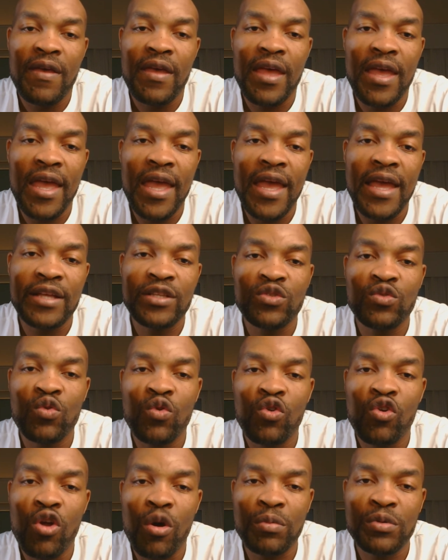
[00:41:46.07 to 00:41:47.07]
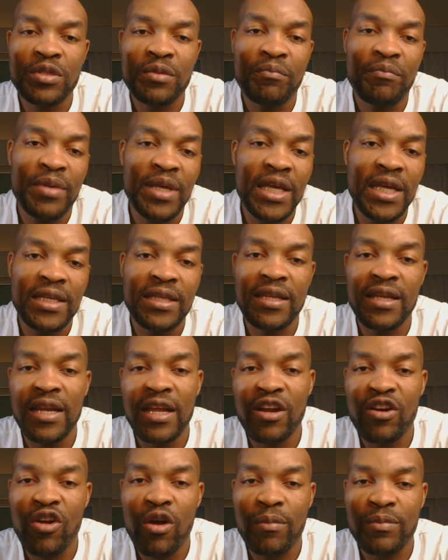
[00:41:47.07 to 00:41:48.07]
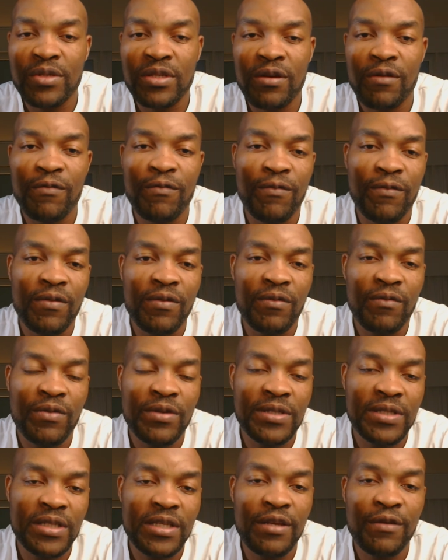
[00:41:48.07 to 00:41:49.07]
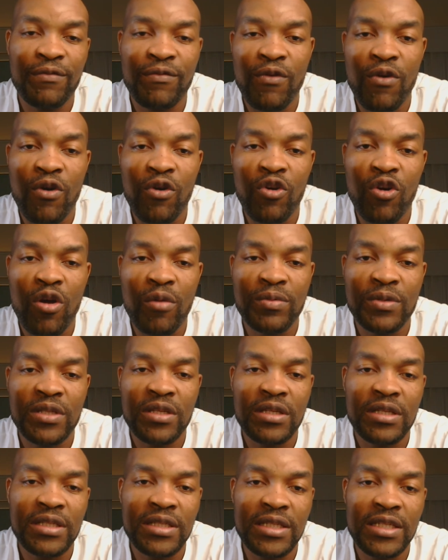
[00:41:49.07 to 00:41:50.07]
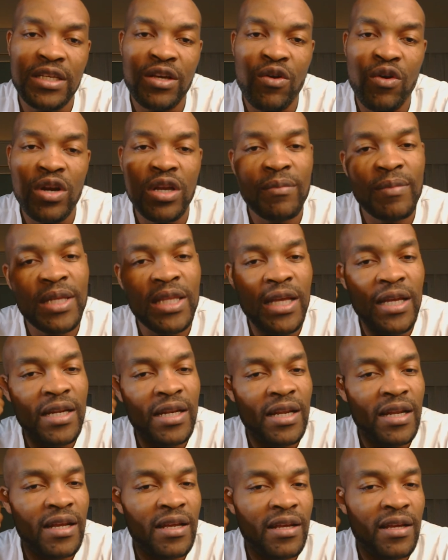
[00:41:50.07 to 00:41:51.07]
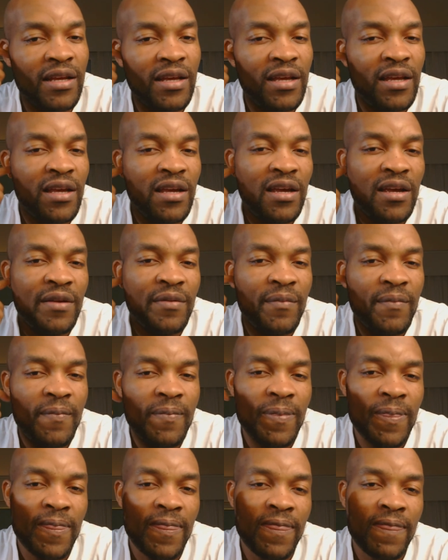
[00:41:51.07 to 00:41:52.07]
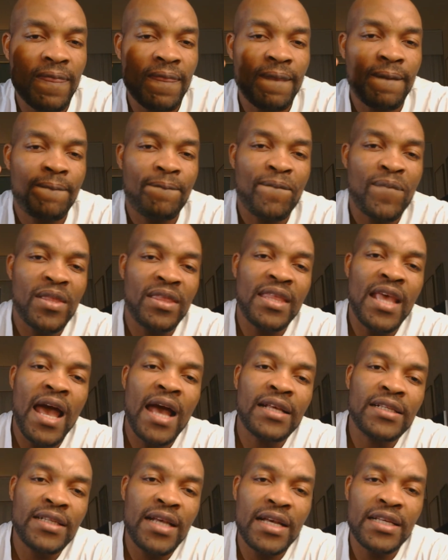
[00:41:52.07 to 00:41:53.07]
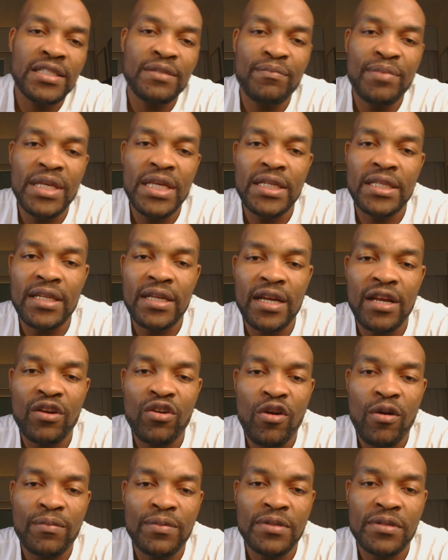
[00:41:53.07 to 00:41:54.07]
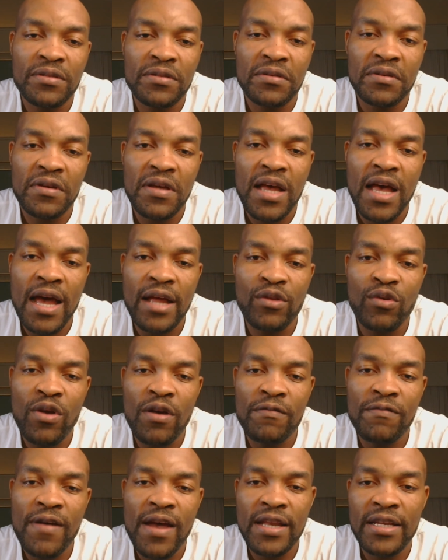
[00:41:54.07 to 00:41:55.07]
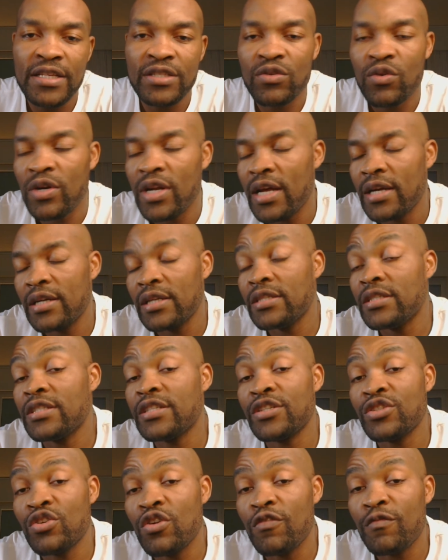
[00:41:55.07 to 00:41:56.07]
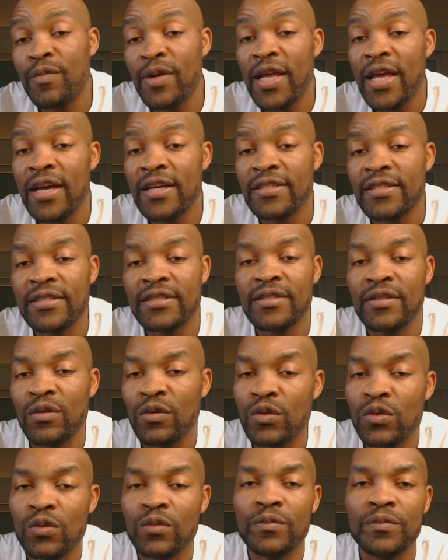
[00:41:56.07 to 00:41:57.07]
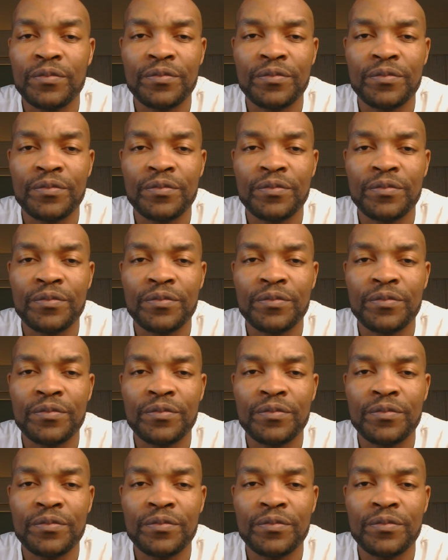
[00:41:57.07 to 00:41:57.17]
A, 2 clubs. B, 3 clubs. C, 4 clubs. D, unlimited. The answer is B, 3 clubs. And you can find this under registration of players also.